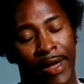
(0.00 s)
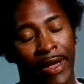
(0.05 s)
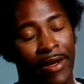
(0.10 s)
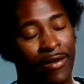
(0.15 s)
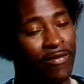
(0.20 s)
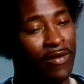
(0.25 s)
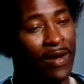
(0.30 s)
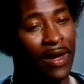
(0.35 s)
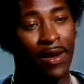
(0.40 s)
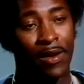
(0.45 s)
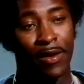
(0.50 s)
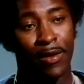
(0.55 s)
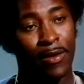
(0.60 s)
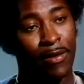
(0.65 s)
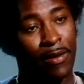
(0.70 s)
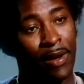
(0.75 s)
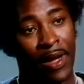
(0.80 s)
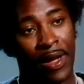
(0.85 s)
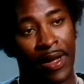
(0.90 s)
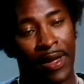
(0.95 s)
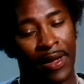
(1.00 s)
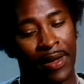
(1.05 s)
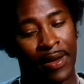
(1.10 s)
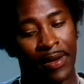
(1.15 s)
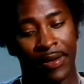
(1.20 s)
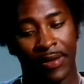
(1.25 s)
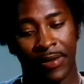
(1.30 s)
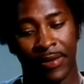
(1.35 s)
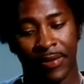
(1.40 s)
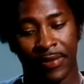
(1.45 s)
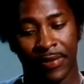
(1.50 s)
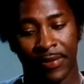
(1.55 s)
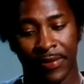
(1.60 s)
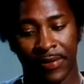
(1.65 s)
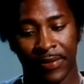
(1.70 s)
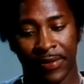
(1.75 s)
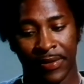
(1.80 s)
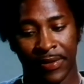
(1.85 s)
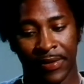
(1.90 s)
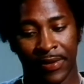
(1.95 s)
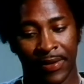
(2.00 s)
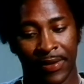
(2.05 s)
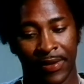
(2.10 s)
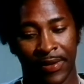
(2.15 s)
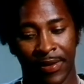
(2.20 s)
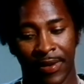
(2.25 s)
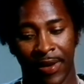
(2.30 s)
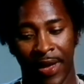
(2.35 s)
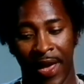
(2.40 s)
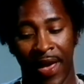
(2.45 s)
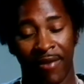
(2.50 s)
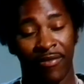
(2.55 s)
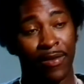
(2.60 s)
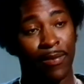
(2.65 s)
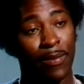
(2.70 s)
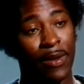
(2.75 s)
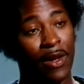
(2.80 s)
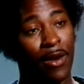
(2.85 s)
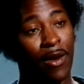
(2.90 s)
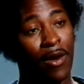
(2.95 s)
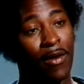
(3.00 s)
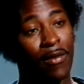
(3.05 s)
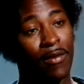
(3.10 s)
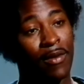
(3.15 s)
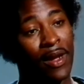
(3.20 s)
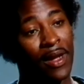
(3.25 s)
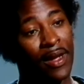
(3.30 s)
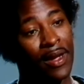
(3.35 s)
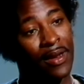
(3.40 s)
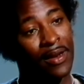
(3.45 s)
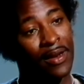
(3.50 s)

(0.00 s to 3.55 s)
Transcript: if I could cry and have it be all right.